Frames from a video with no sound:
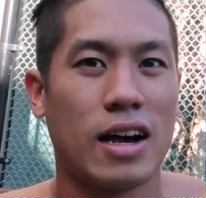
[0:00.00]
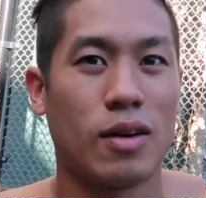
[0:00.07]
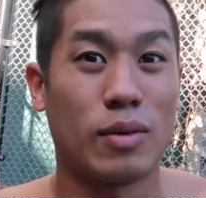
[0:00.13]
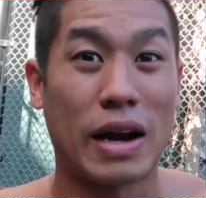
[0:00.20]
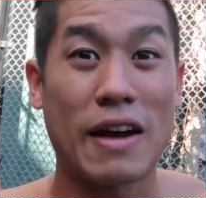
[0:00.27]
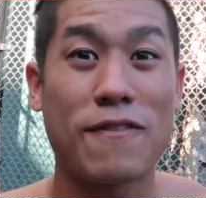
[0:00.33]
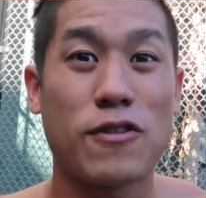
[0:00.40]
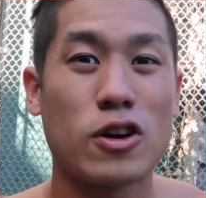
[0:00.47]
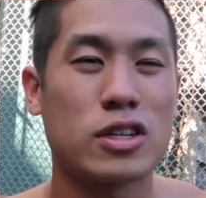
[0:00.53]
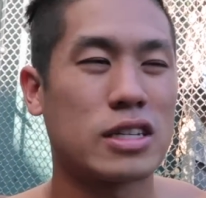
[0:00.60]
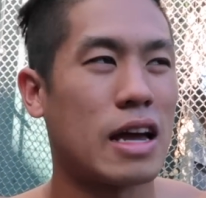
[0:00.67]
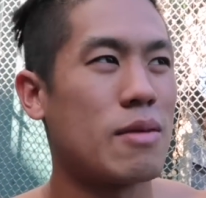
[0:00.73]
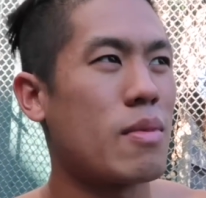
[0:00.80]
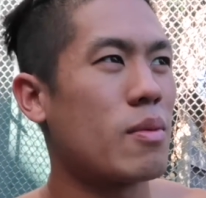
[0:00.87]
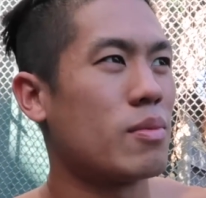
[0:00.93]
when I
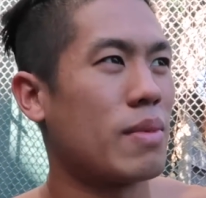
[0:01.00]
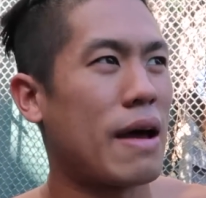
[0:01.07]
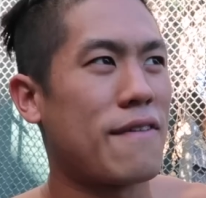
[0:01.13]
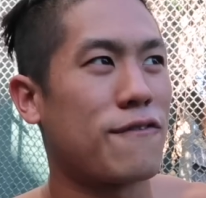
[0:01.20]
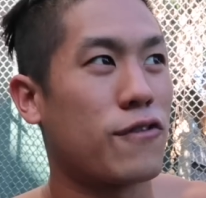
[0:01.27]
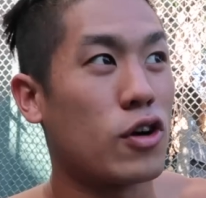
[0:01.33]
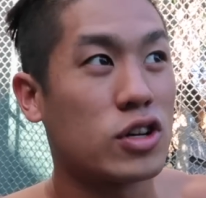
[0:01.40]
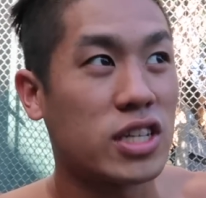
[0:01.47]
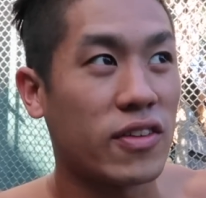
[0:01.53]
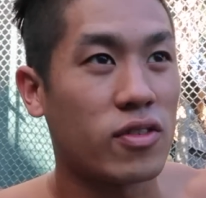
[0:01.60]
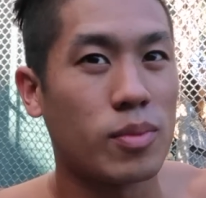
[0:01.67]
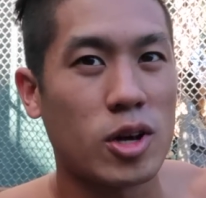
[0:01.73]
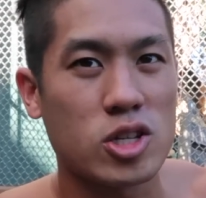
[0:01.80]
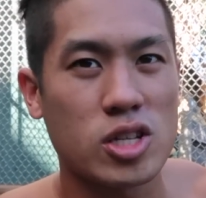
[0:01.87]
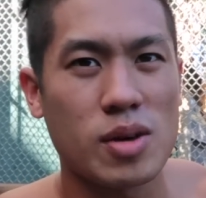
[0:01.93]
remember my first
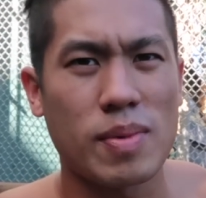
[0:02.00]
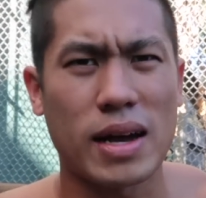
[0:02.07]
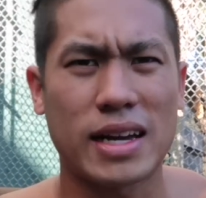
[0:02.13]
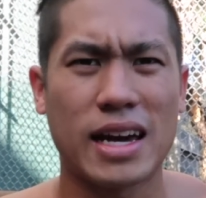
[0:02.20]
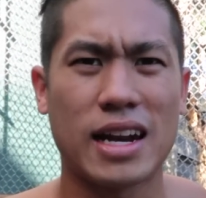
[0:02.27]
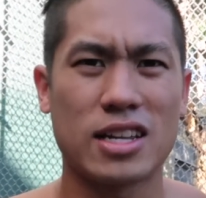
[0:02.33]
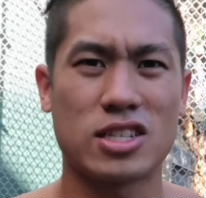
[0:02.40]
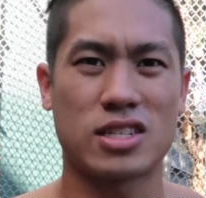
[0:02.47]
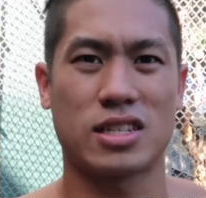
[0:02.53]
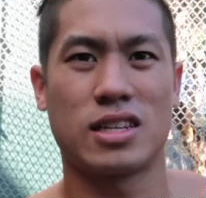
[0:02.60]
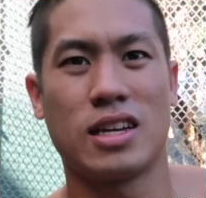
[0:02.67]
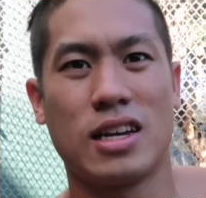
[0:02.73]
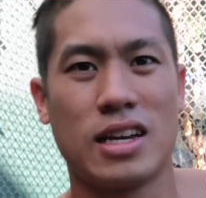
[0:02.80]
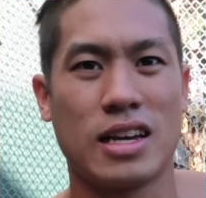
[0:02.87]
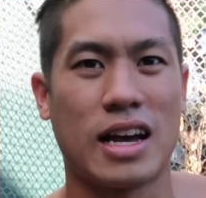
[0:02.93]
ever muscle up,
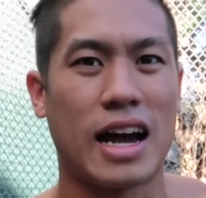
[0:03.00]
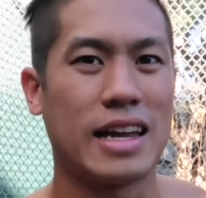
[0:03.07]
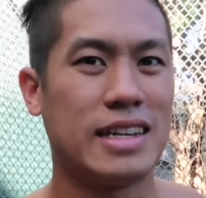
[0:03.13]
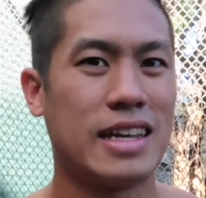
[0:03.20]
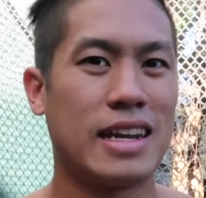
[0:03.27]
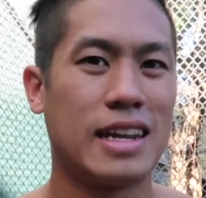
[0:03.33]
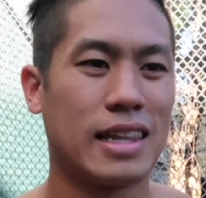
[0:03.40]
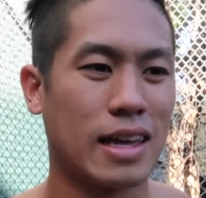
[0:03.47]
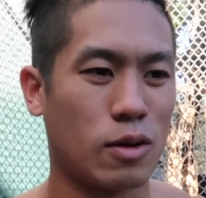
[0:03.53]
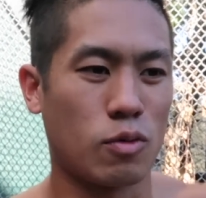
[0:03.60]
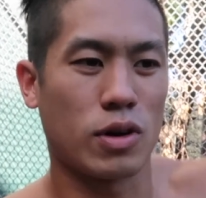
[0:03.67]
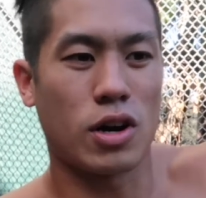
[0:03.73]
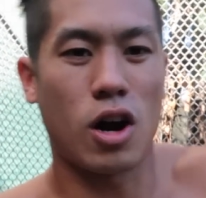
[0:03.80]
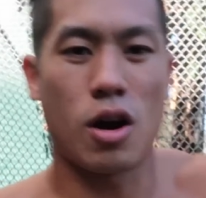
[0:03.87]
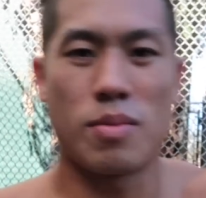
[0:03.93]
I did it like
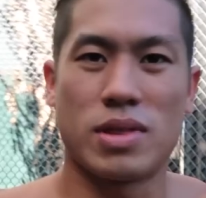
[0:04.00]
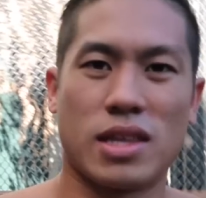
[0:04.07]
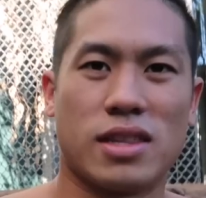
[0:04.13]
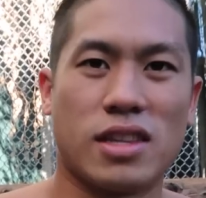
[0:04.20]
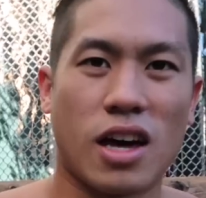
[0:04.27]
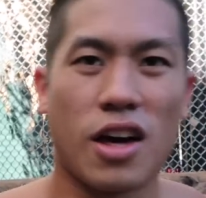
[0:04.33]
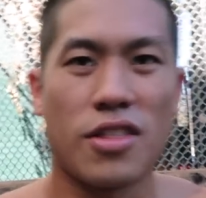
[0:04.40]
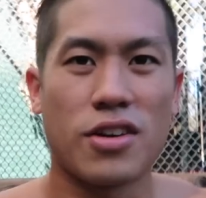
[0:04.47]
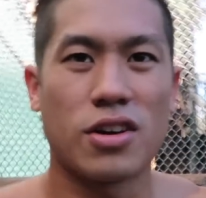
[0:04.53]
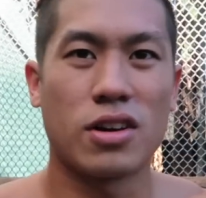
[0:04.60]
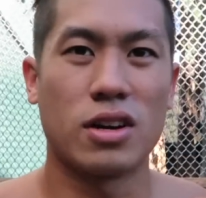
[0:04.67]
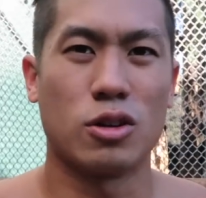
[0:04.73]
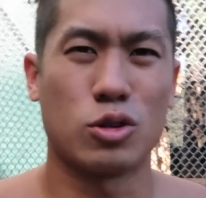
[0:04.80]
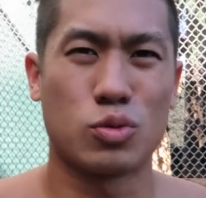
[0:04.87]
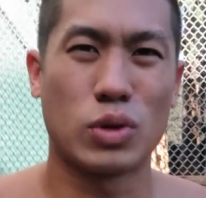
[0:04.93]
one arm and then the other,
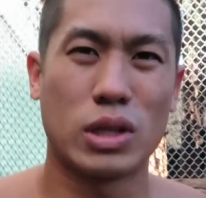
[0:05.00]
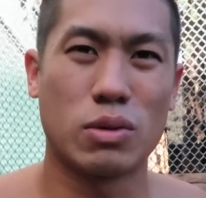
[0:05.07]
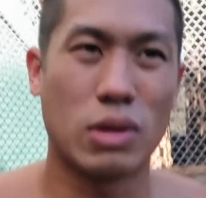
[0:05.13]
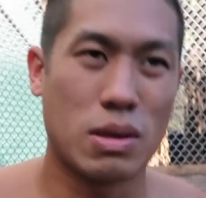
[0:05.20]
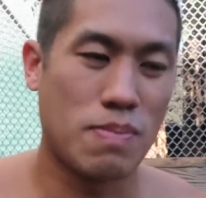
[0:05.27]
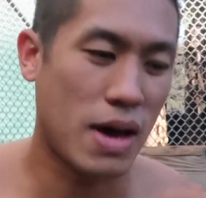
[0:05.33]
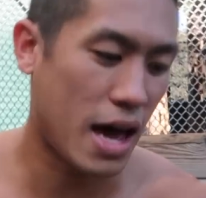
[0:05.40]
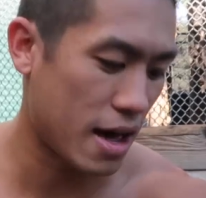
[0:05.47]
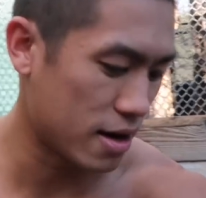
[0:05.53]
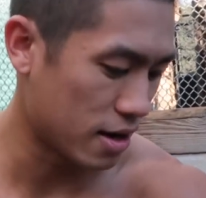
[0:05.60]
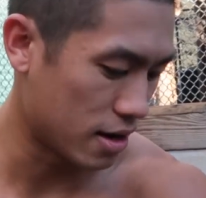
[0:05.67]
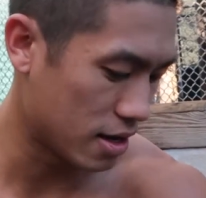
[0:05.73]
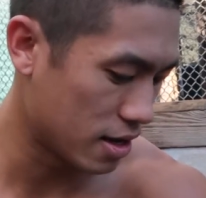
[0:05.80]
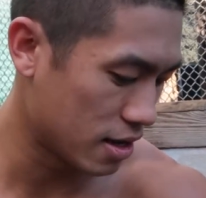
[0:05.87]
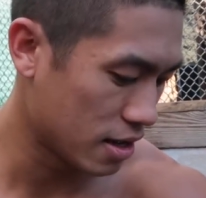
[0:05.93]
and it was really bad.
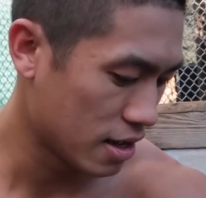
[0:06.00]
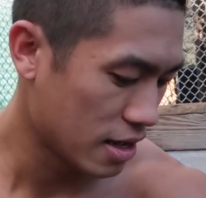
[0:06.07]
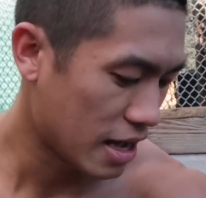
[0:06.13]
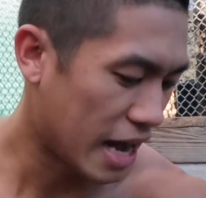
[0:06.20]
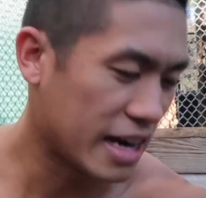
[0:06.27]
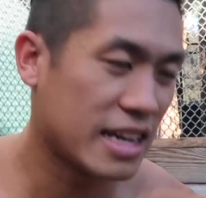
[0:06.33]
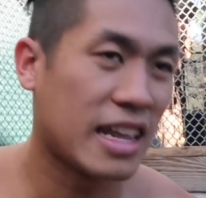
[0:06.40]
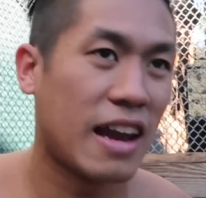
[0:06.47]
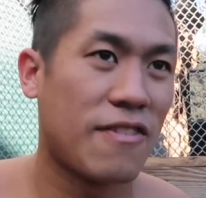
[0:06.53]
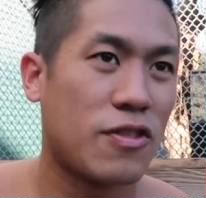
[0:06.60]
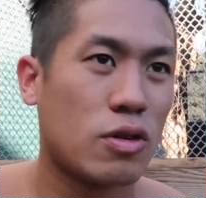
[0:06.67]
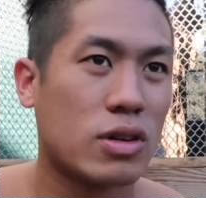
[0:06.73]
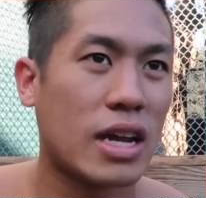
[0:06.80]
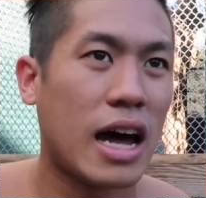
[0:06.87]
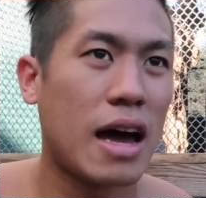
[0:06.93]
And I did that a
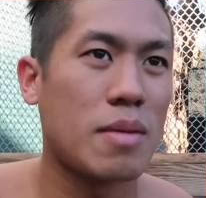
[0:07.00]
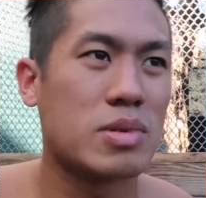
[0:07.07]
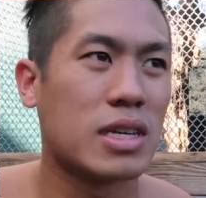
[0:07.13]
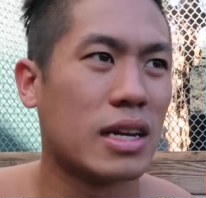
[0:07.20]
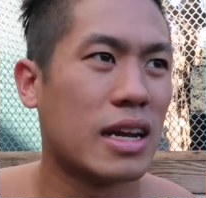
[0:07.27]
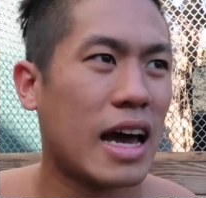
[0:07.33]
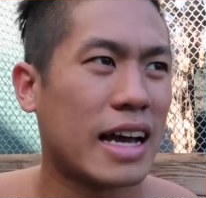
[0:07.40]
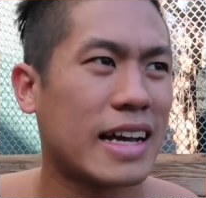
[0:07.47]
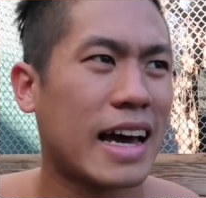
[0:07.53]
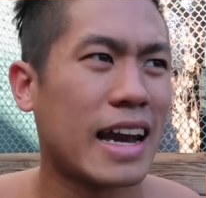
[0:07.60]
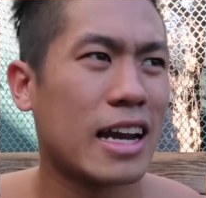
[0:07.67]
few times, and I